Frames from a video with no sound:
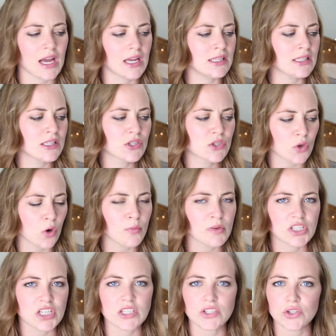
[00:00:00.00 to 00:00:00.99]
it's so
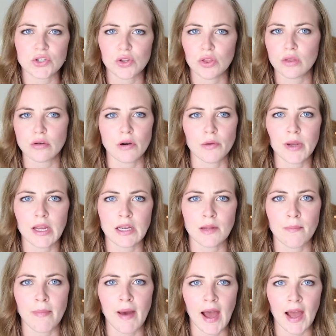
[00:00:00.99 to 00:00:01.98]
much easier to throw it in
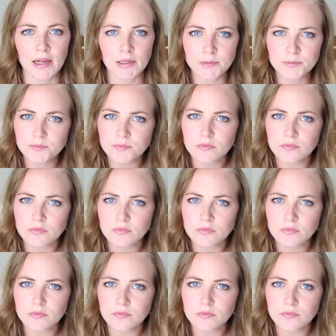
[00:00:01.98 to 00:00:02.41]
a bag